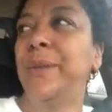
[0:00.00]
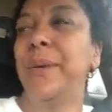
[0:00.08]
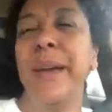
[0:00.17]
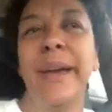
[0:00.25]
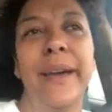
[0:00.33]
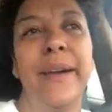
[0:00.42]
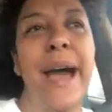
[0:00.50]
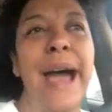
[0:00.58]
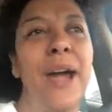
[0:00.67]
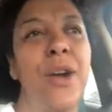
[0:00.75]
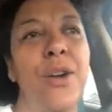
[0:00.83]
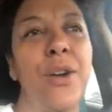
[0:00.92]
Well,
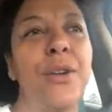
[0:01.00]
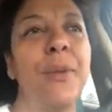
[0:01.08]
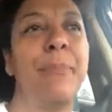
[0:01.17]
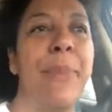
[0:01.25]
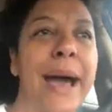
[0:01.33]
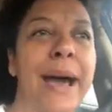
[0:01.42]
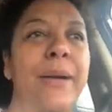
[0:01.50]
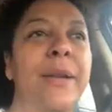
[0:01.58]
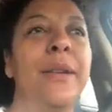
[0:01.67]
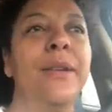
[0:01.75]
I heard about it.